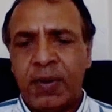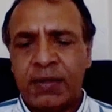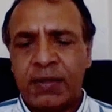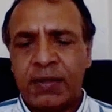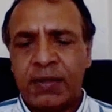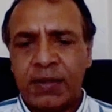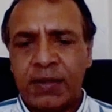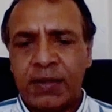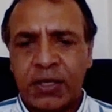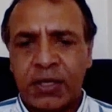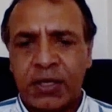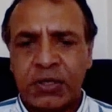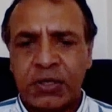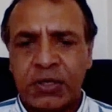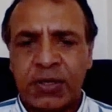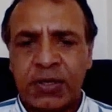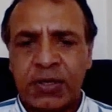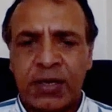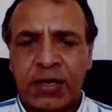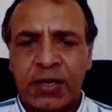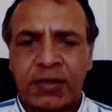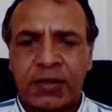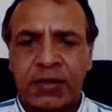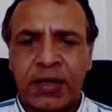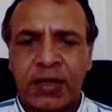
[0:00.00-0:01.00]
places such
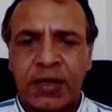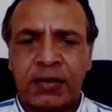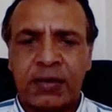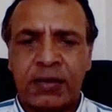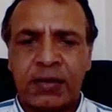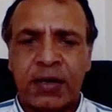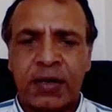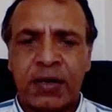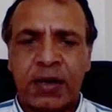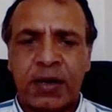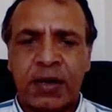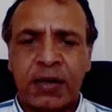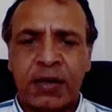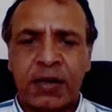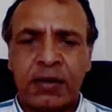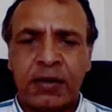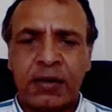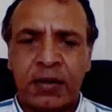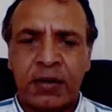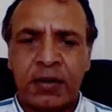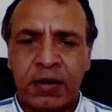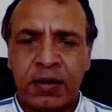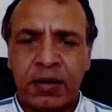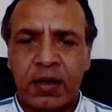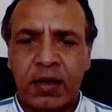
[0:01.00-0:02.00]
as
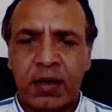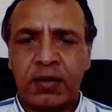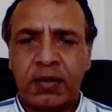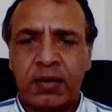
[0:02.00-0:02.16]
Alexandra,